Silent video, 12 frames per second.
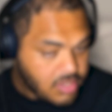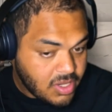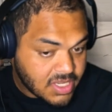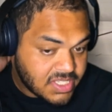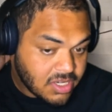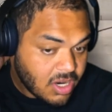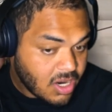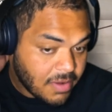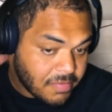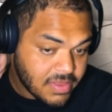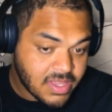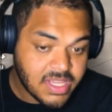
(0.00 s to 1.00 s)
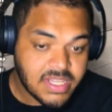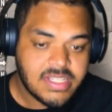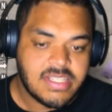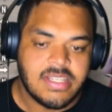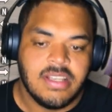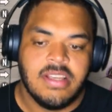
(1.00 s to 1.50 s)
can start off with
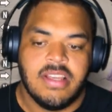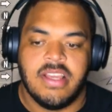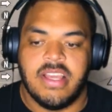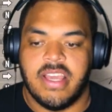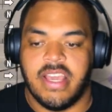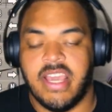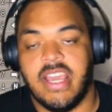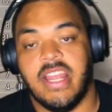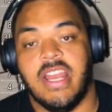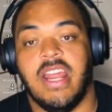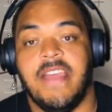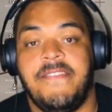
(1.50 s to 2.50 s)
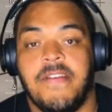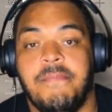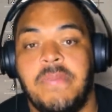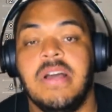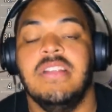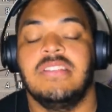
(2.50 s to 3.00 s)
this, and if your
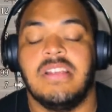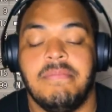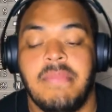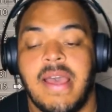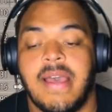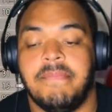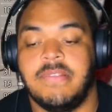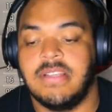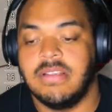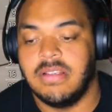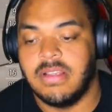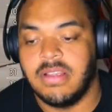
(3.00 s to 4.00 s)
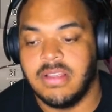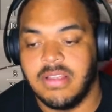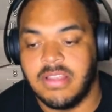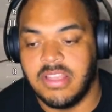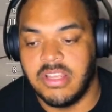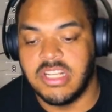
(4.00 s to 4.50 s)
buttons are mapped,
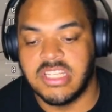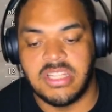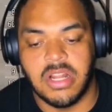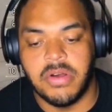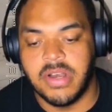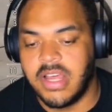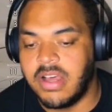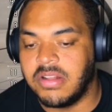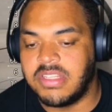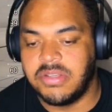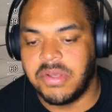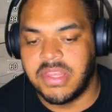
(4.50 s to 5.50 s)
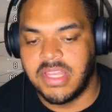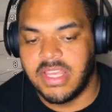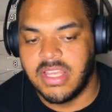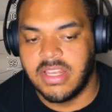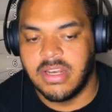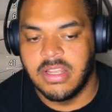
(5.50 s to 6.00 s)
you just throw in the L2 at the
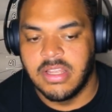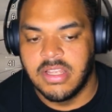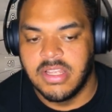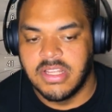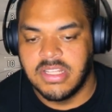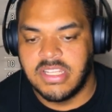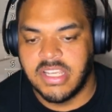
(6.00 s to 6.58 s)
end to